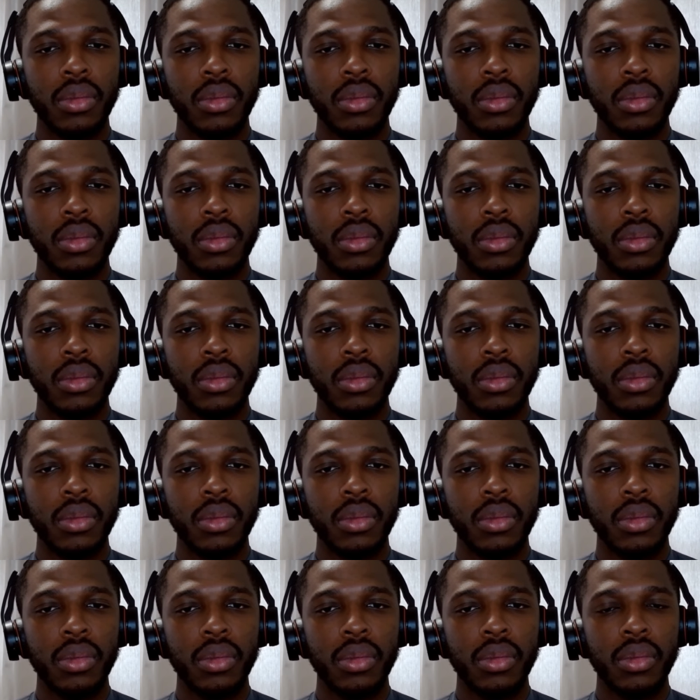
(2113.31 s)

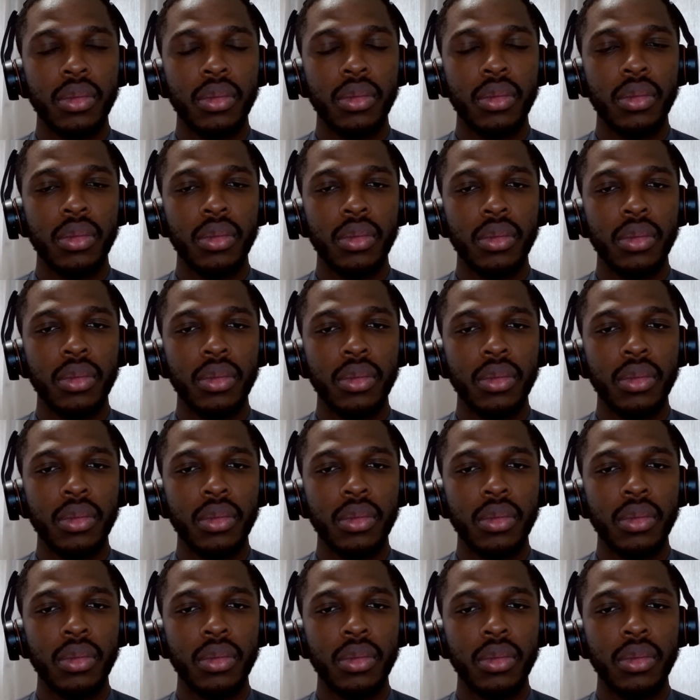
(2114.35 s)

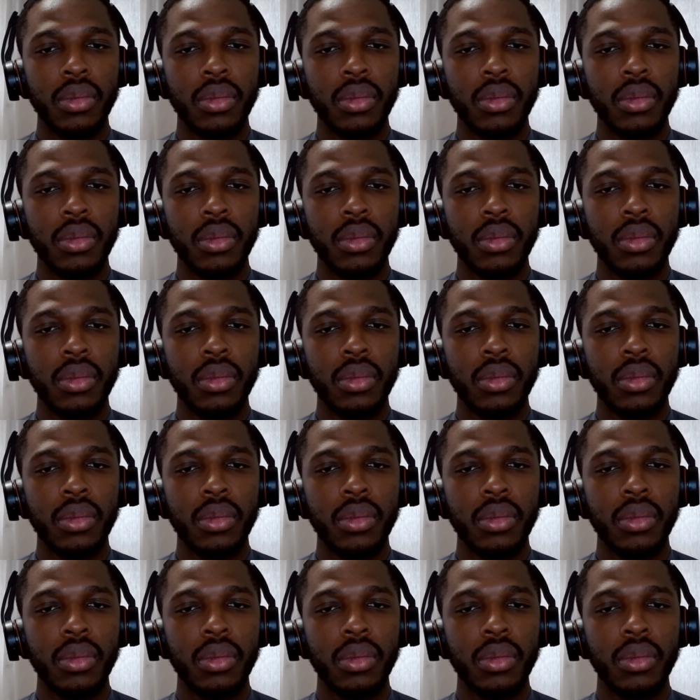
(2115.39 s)

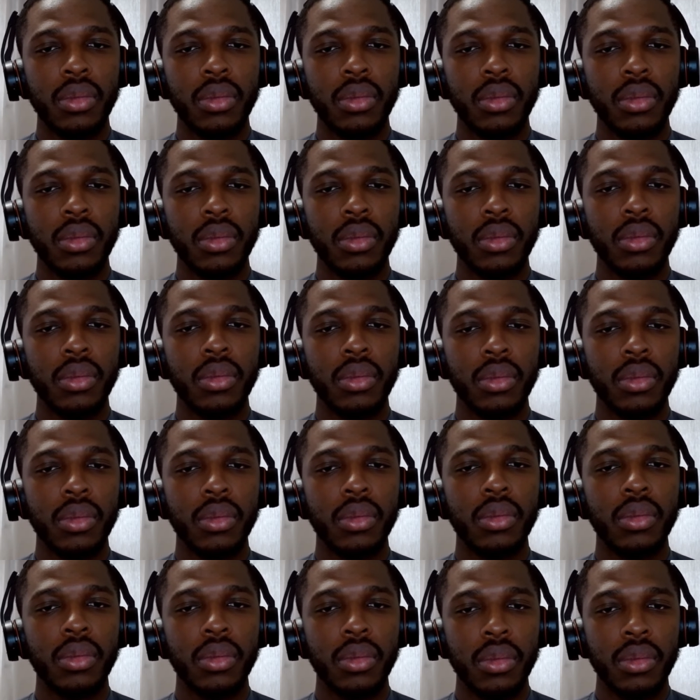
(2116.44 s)

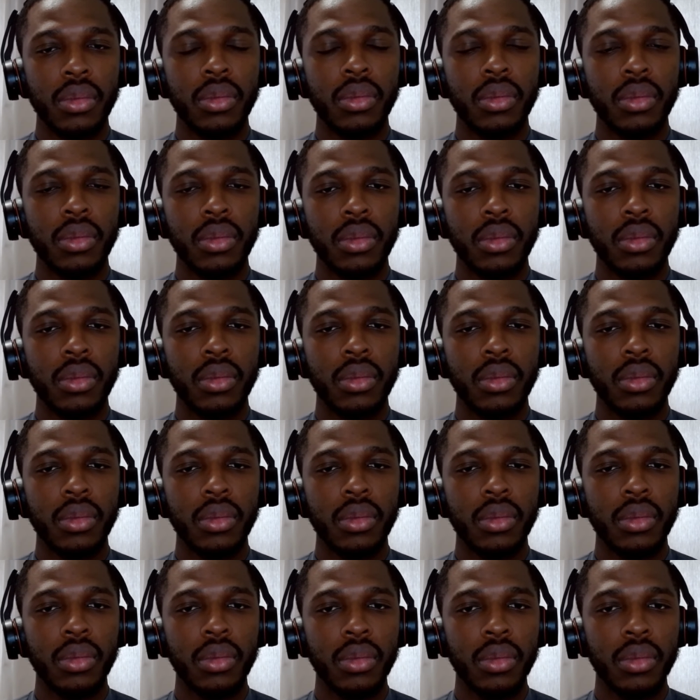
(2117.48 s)

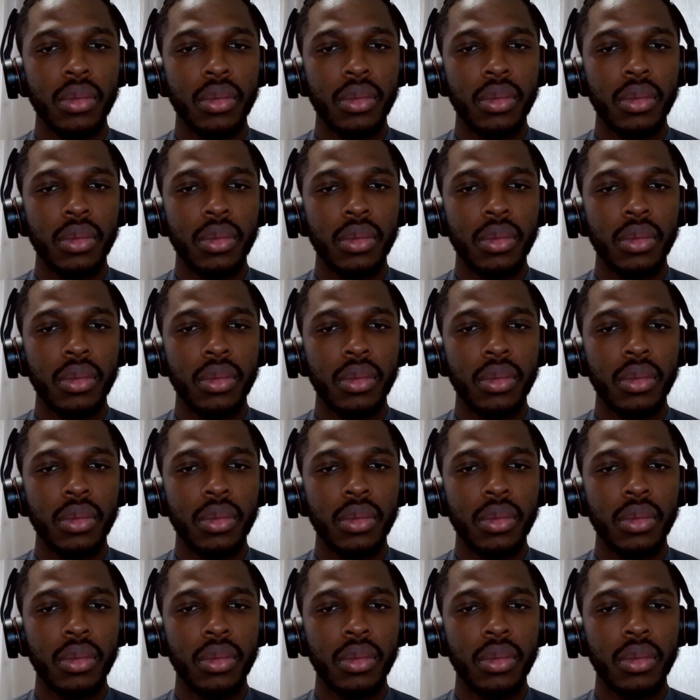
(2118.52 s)
This person isn't speaking.